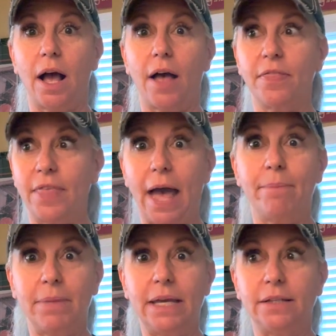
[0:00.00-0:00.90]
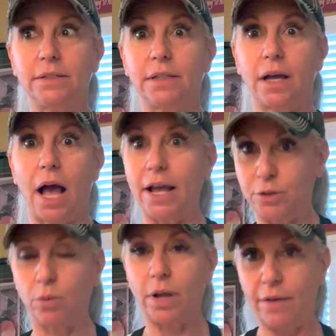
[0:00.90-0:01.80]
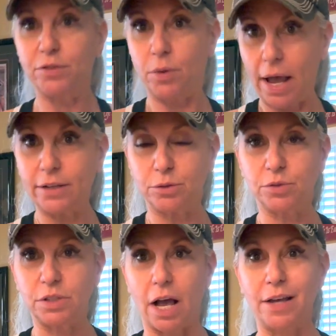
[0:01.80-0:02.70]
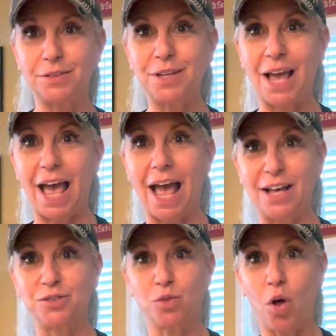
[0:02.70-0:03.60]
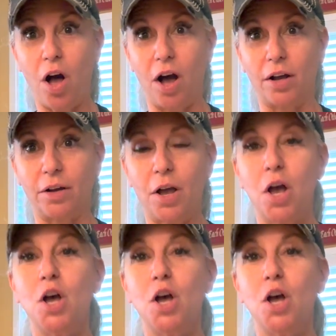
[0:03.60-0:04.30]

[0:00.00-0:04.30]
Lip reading: that means I don't have to exercise as long.